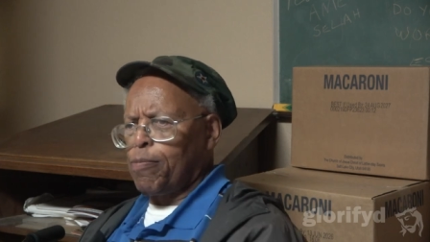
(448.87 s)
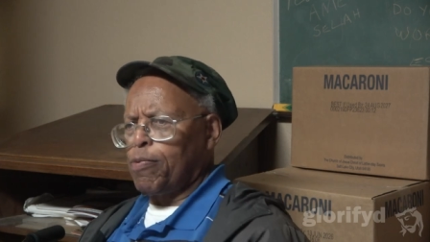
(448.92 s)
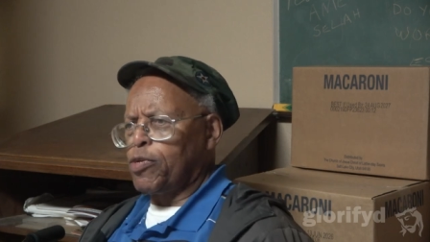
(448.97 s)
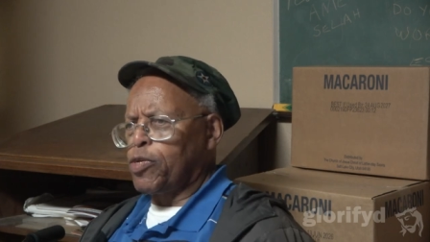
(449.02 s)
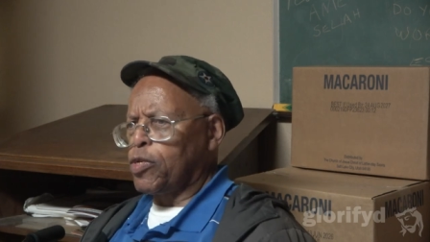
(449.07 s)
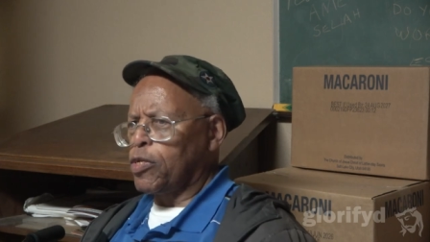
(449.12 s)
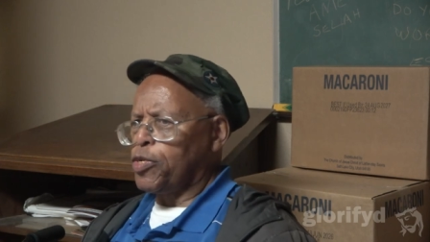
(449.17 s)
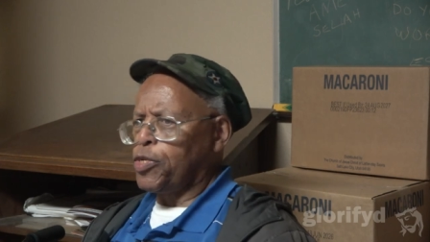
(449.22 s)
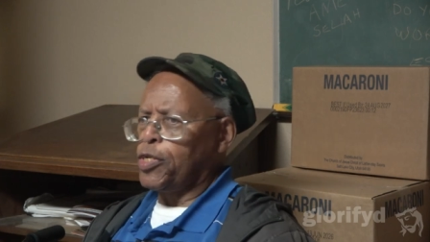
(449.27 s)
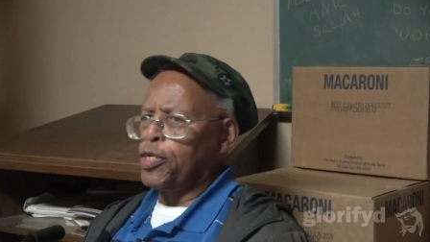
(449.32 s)
and it's
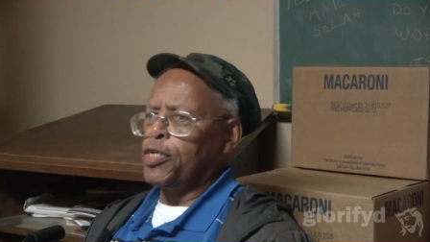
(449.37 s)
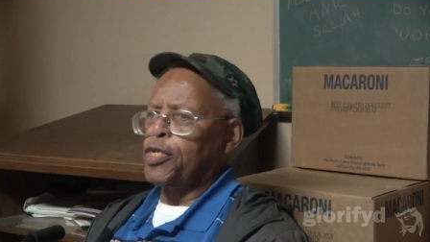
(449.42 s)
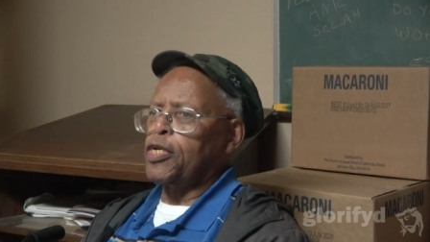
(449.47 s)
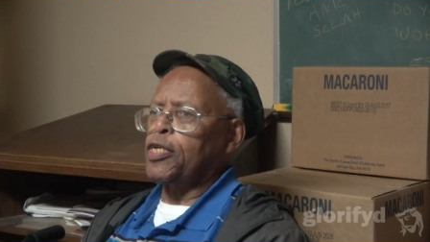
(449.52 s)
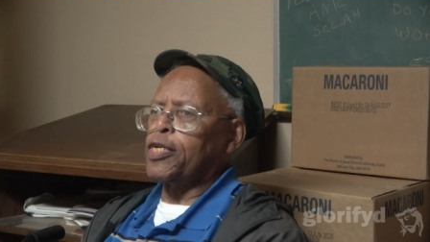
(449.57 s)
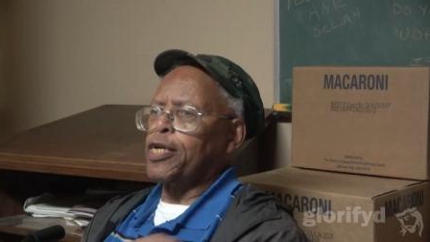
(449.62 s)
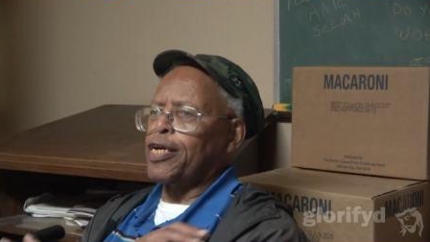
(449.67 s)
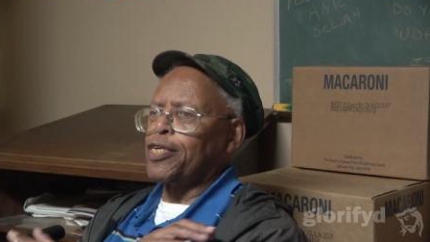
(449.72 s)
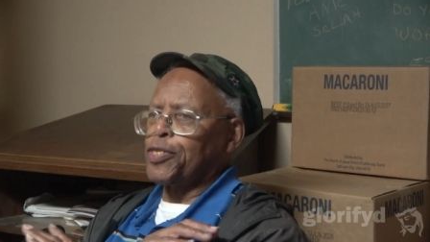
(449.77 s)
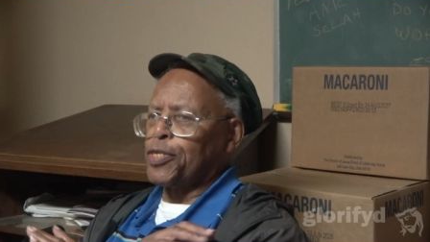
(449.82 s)
such a
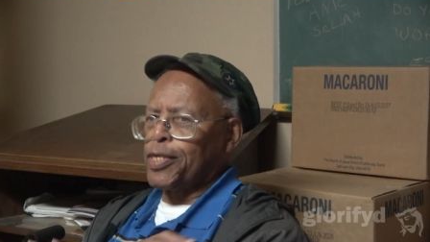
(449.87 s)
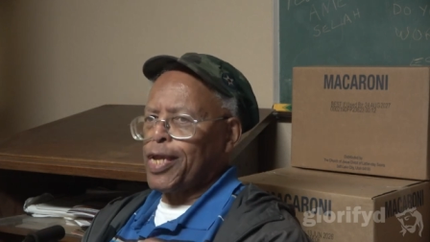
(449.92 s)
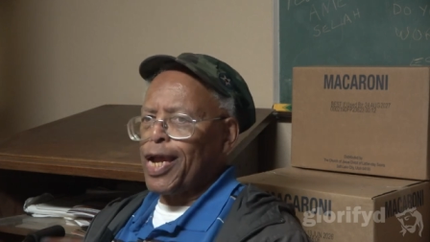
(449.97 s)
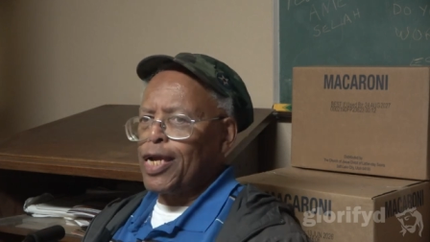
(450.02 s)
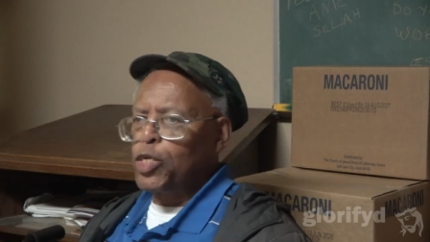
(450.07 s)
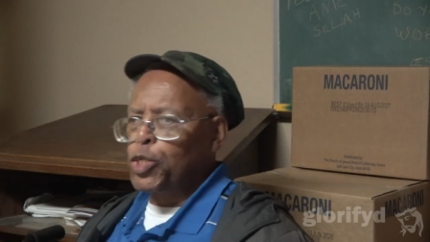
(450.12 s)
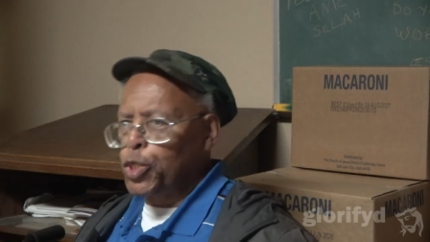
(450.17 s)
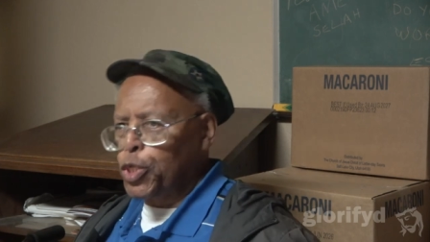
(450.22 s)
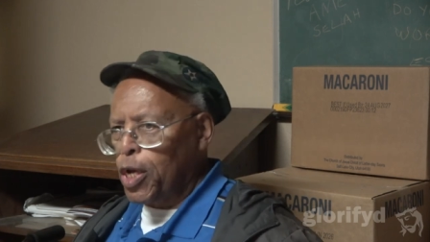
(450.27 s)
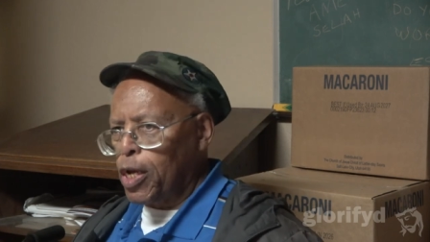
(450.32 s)

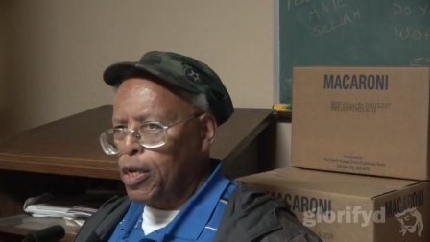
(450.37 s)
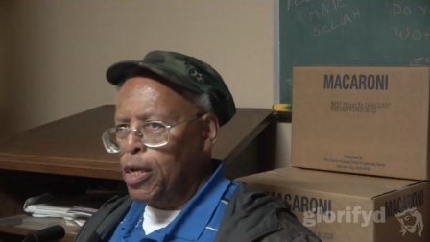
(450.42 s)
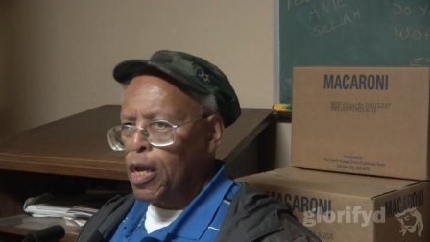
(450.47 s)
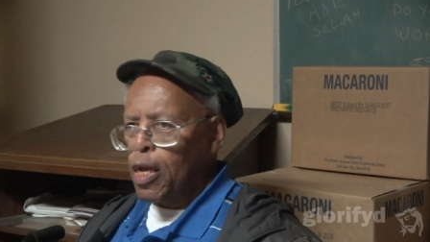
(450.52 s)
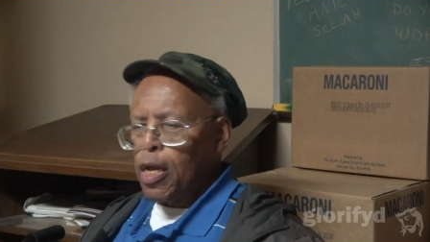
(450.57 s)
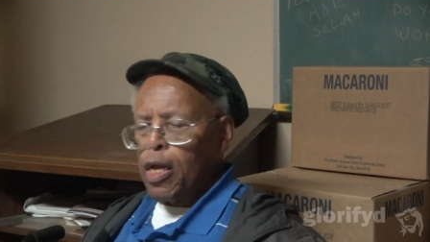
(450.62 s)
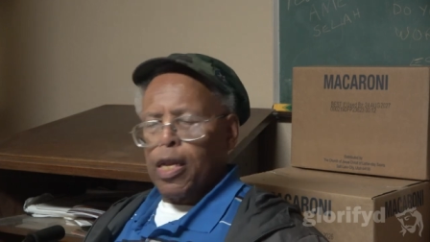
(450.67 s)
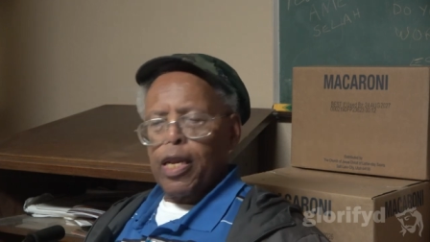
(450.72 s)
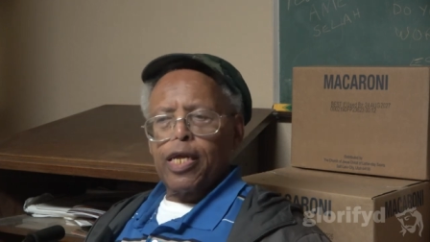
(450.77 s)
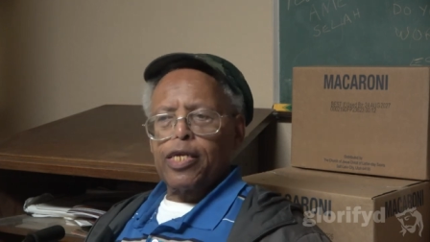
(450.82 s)
detestation.
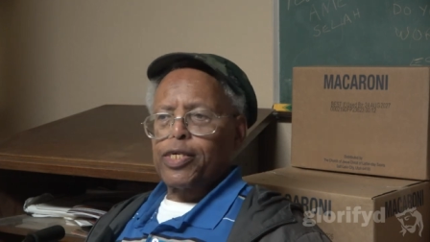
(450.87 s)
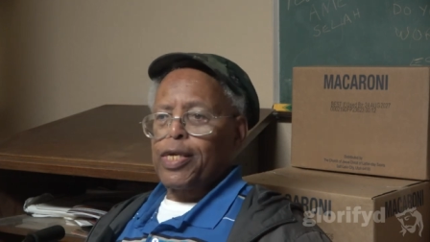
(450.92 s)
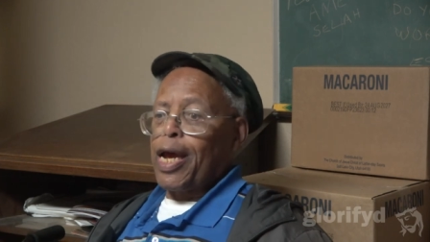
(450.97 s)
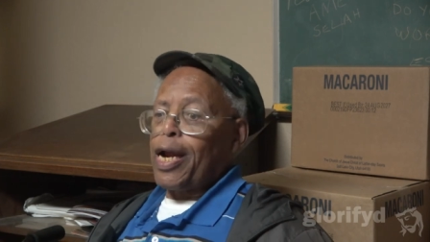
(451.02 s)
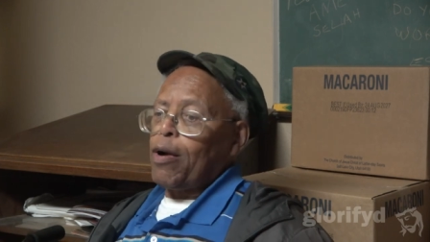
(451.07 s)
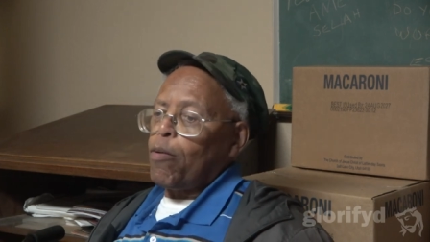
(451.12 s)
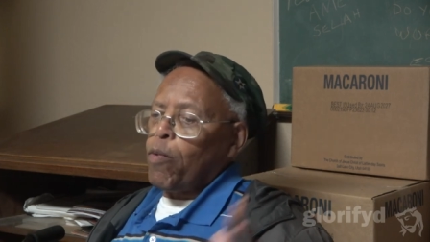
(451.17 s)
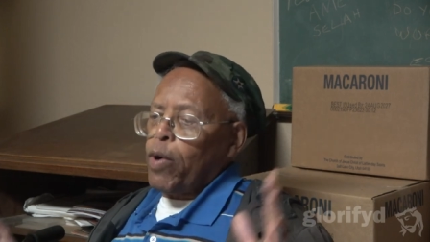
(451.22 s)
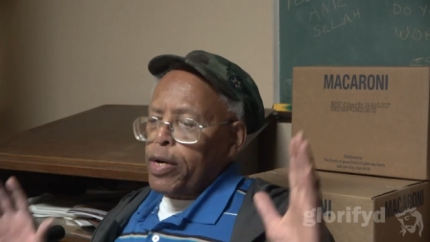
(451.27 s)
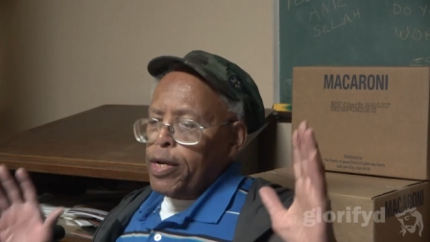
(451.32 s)
They say, "I don't